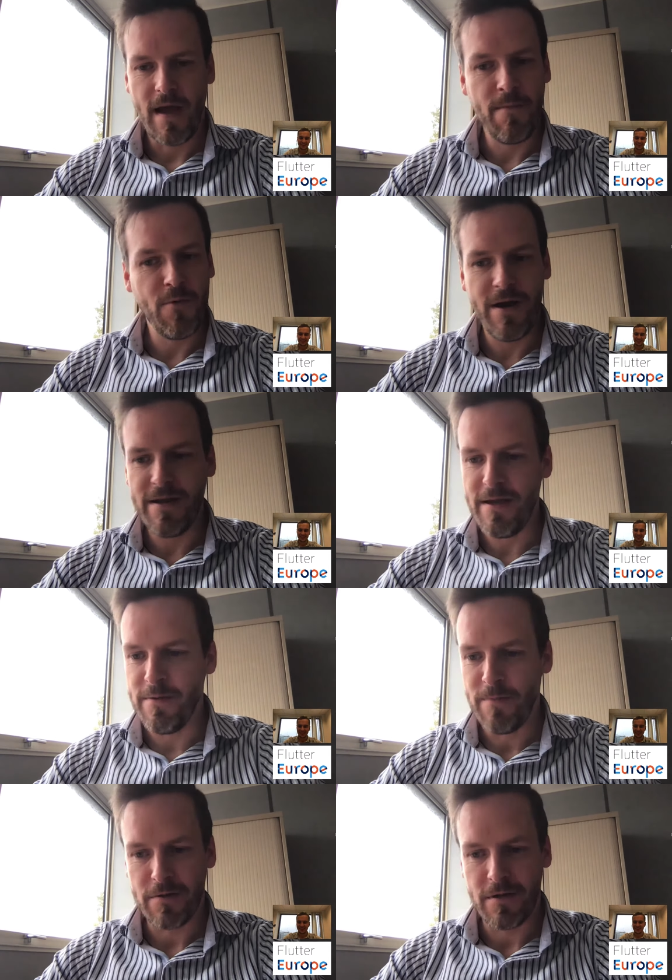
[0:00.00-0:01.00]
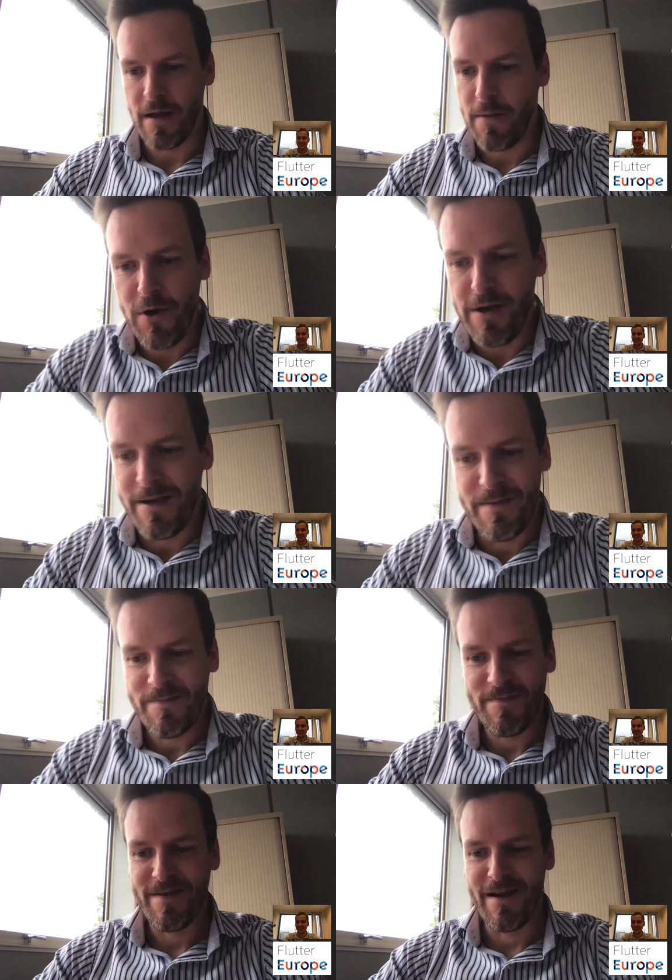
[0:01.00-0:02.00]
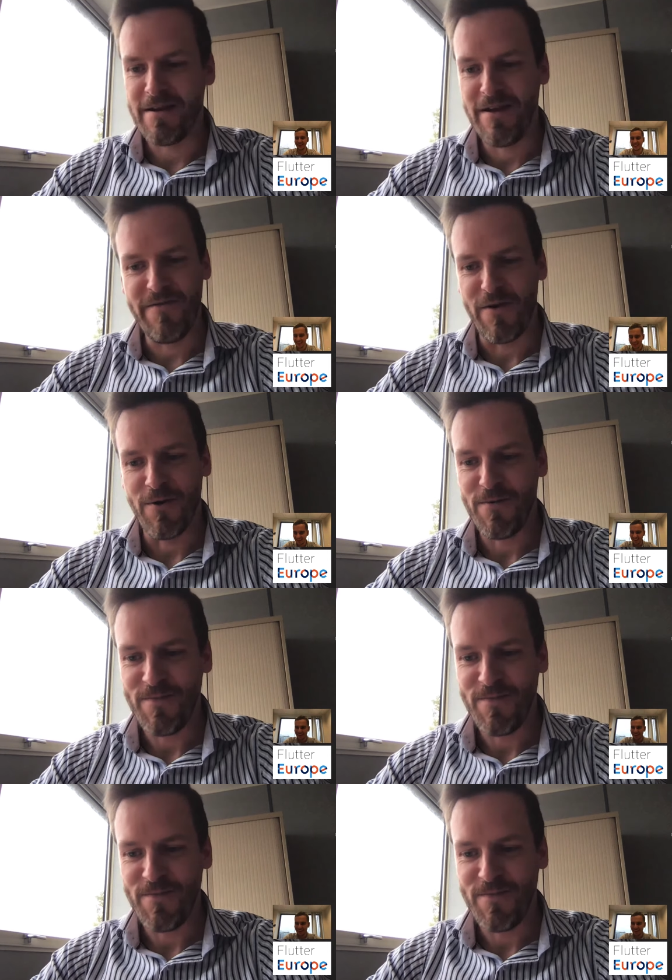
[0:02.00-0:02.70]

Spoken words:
I'm ready, Marcin. I'm ready. Like never.